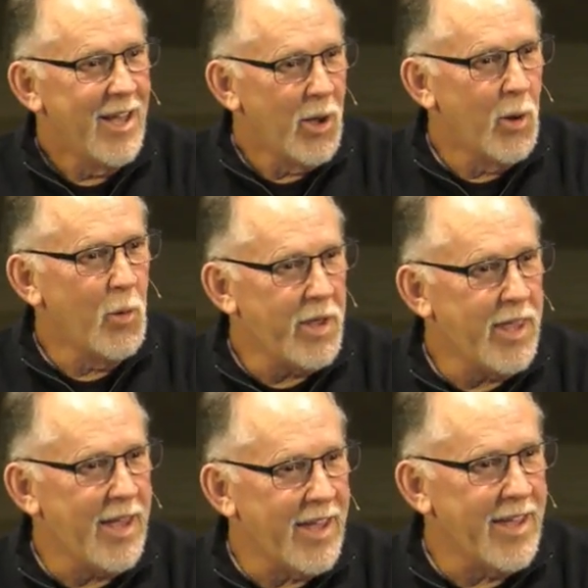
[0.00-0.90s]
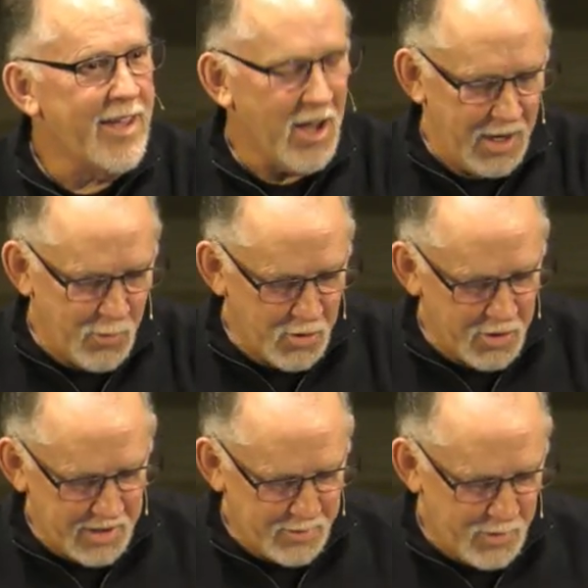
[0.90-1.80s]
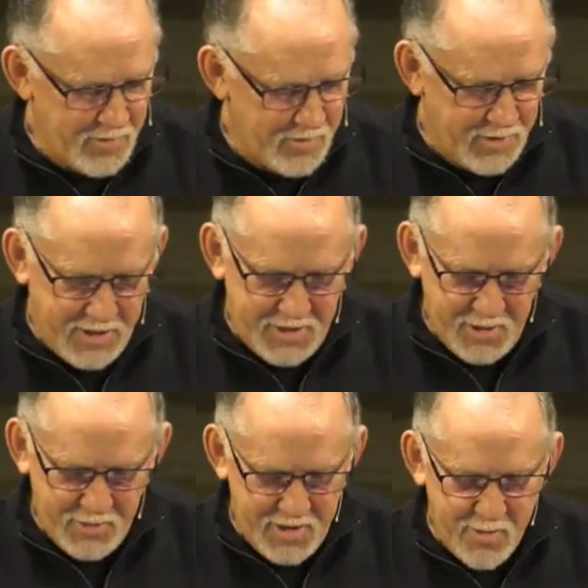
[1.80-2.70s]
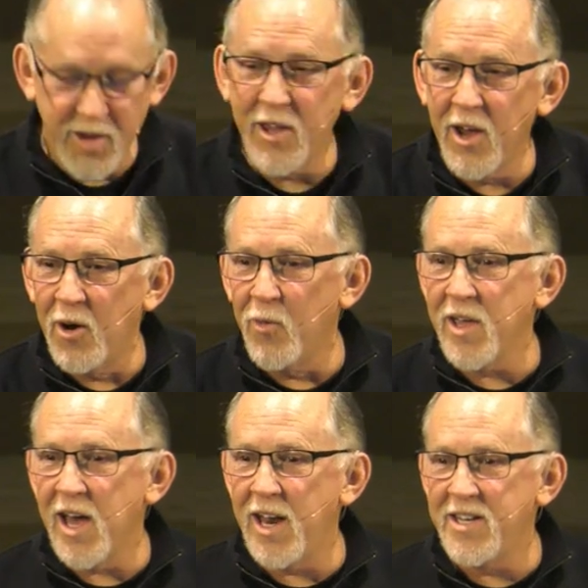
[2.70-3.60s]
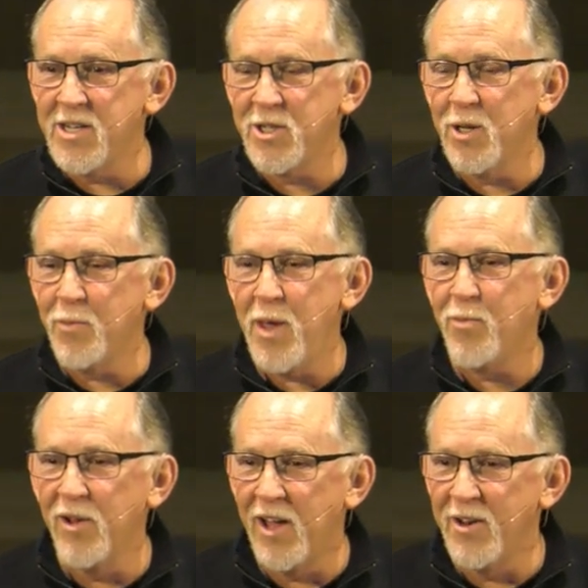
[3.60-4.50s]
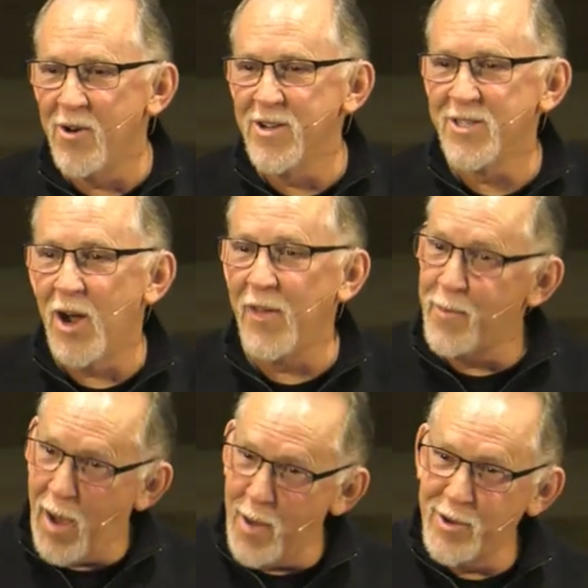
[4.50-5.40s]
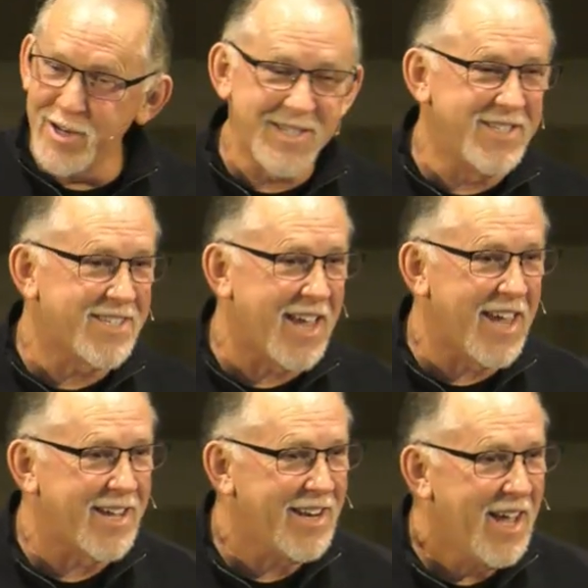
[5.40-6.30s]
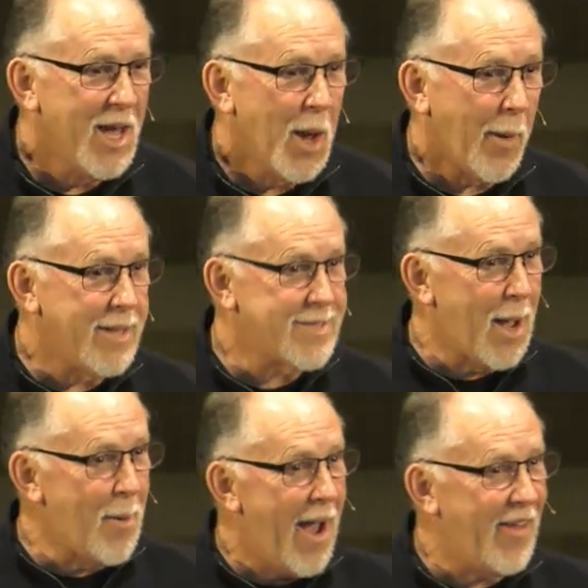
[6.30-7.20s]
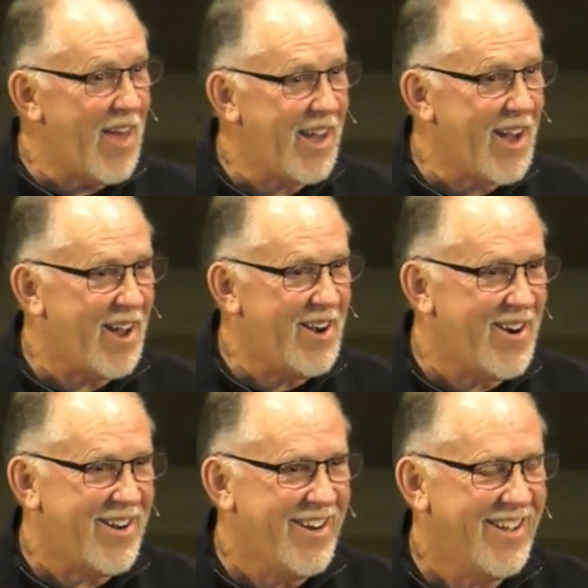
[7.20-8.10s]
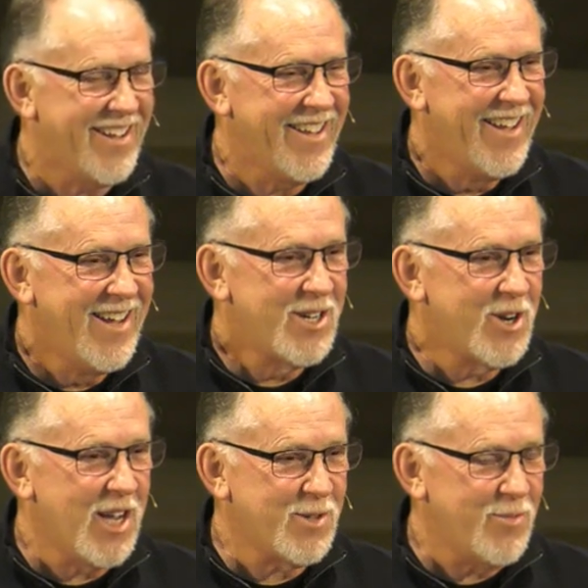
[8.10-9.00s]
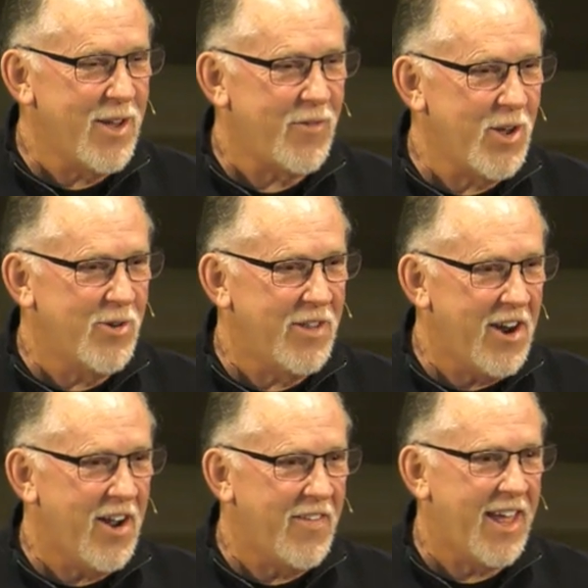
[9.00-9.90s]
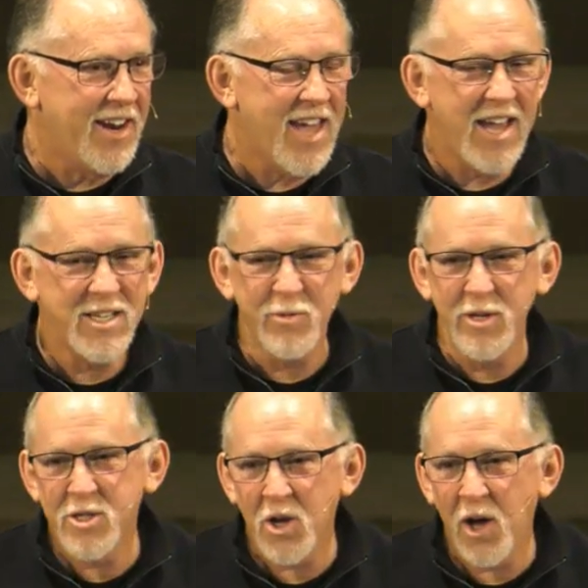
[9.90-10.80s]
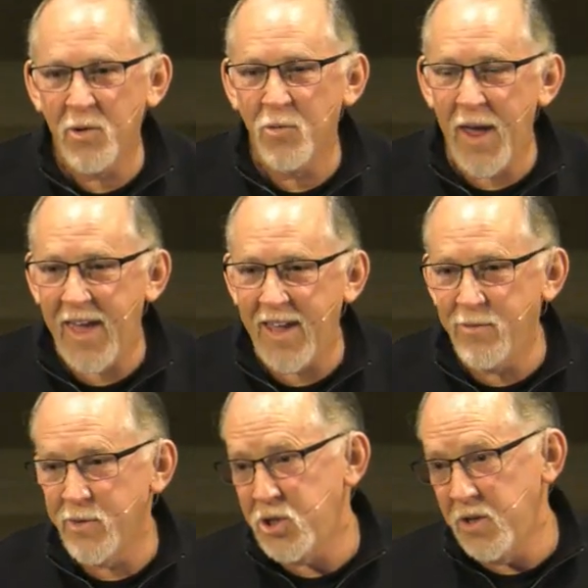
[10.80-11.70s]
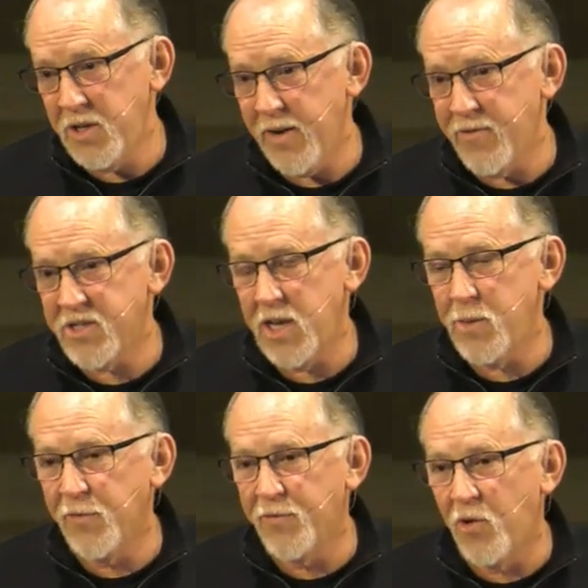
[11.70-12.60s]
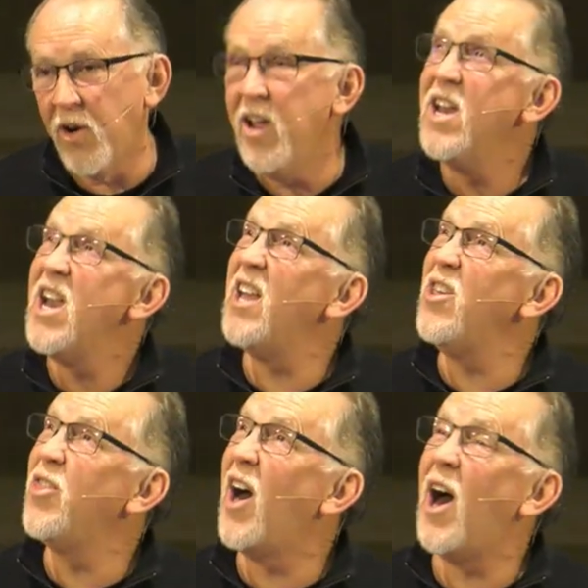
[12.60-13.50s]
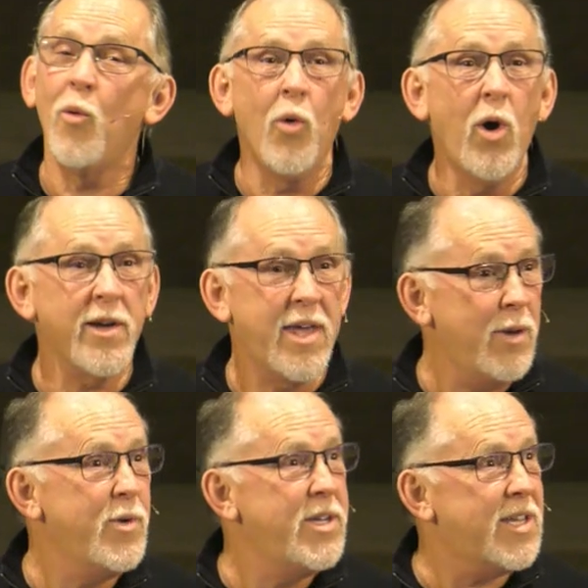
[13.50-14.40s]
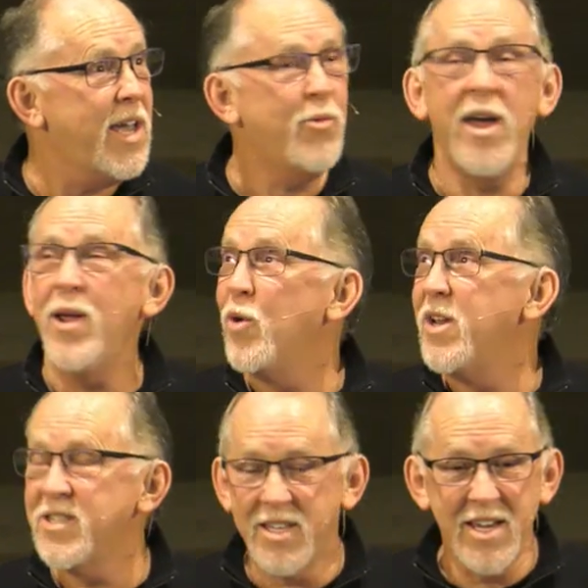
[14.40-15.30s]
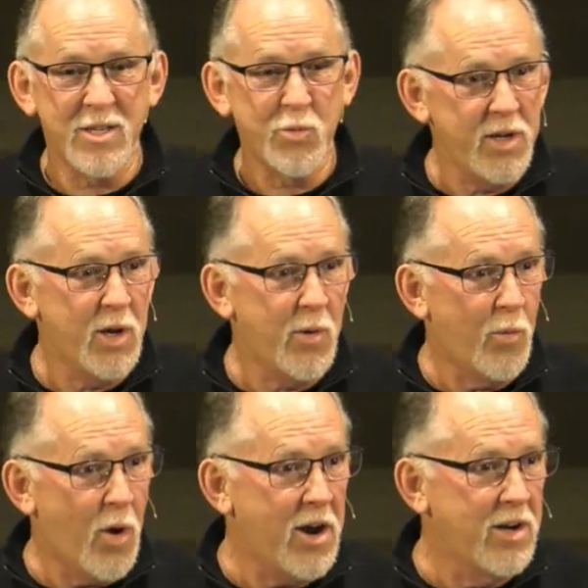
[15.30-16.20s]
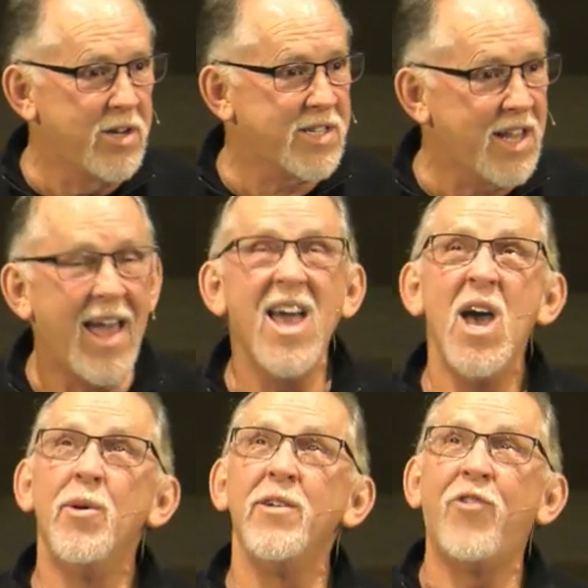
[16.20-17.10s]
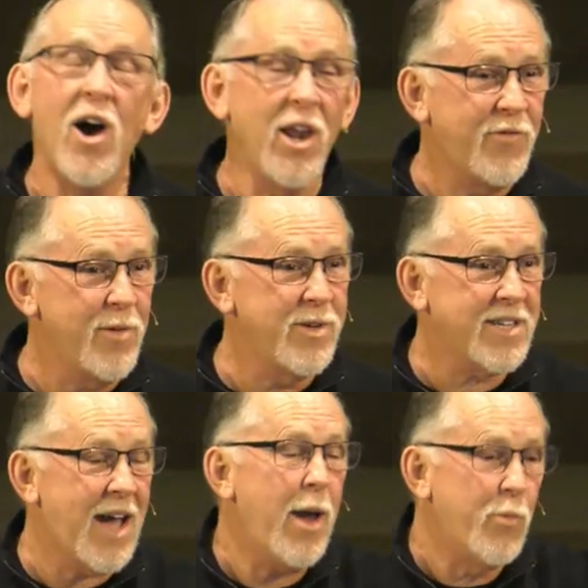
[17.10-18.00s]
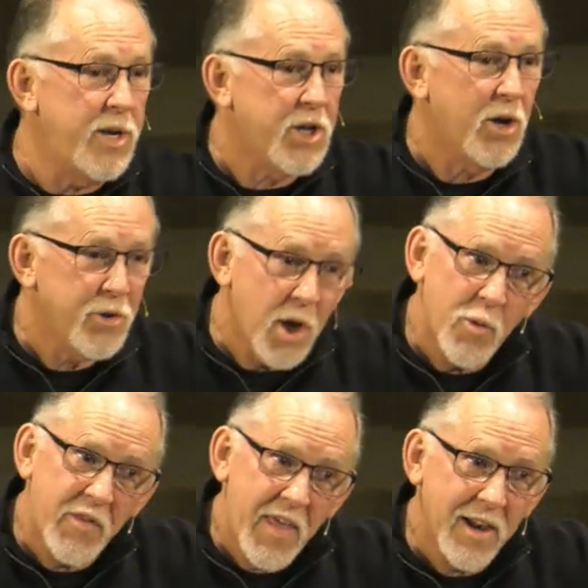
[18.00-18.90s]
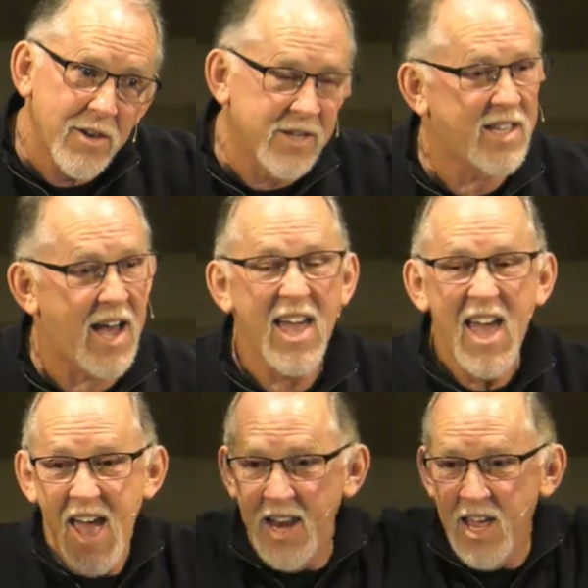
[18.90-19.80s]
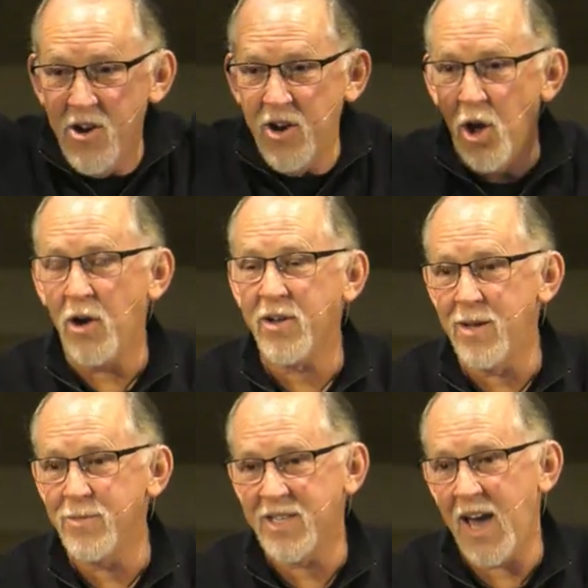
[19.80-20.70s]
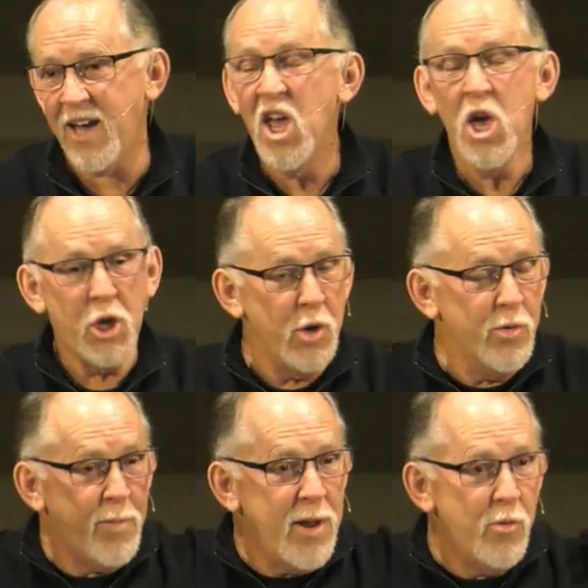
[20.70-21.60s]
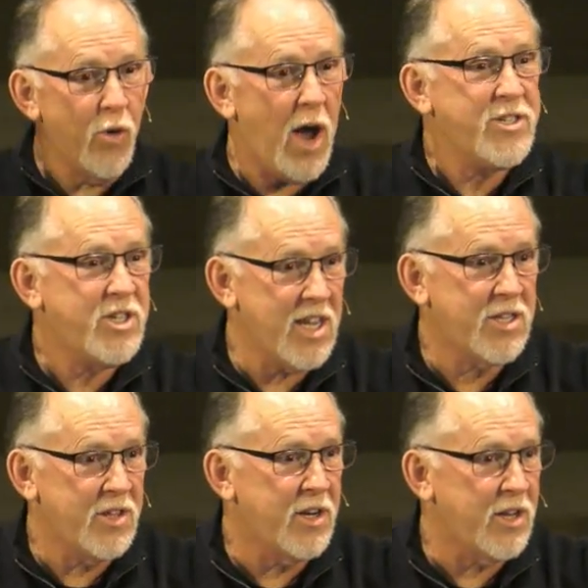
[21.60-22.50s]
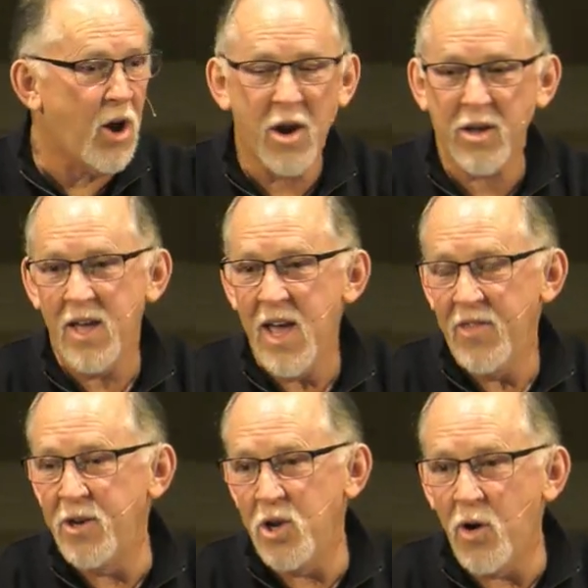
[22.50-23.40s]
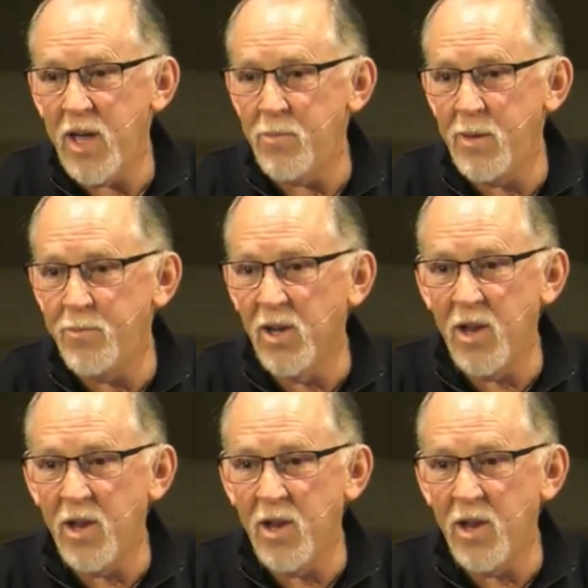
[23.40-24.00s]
okay, Hollywood, there we go. We got additional people on Noah's ark. The Bible doesn't say it, but somehow they got on. Trust me, if you were there on that occasion when you saw the rain, which you had never seen before, and you thought, well, can we say rain? What is this? We know what water looks like, but falling from the sky, we don't know what that looks like. And here it all comes down. You would be rushing to the ark that Noah had been building,